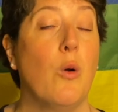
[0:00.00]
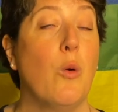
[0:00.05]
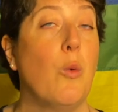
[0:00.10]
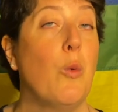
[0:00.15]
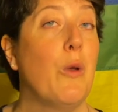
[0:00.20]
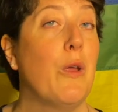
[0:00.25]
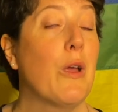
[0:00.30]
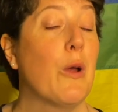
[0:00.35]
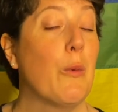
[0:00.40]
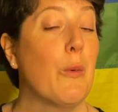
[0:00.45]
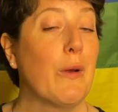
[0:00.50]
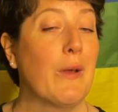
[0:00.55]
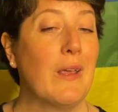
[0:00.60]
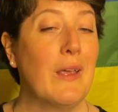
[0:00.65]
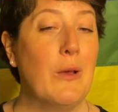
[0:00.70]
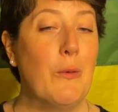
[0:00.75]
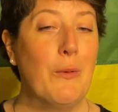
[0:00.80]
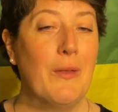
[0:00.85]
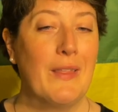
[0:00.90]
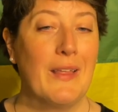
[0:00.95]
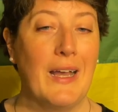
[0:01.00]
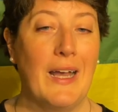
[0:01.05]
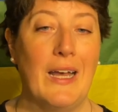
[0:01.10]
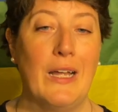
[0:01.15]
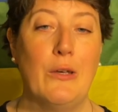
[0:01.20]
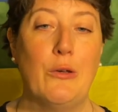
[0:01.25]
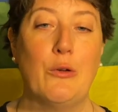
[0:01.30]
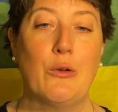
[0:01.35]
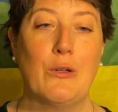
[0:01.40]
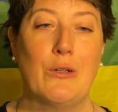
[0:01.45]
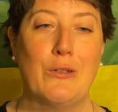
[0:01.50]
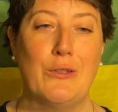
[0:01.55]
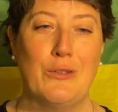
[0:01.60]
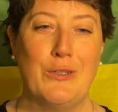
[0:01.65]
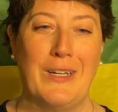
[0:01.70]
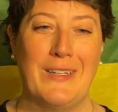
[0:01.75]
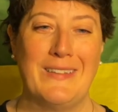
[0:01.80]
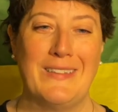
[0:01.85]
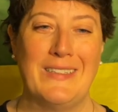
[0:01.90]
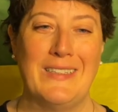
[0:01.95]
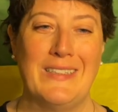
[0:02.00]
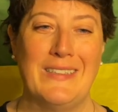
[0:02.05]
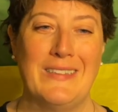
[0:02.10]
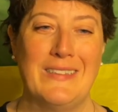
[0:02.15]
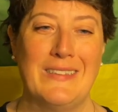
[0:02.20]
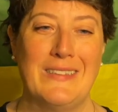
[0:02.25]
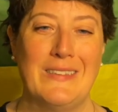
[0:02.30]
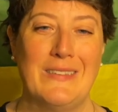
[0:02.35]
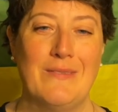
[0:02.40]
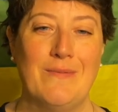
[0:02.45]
We are working with God towards justice.